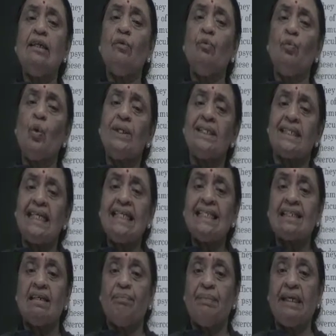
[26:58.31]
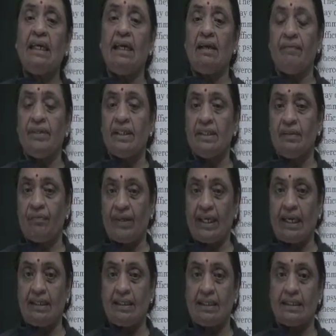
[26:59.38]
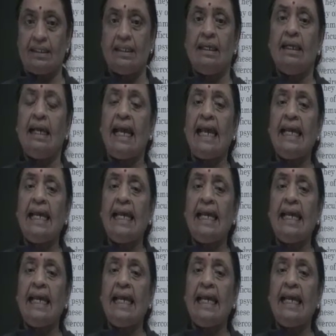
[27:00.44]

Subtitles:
Now, what is a behavior difficulty?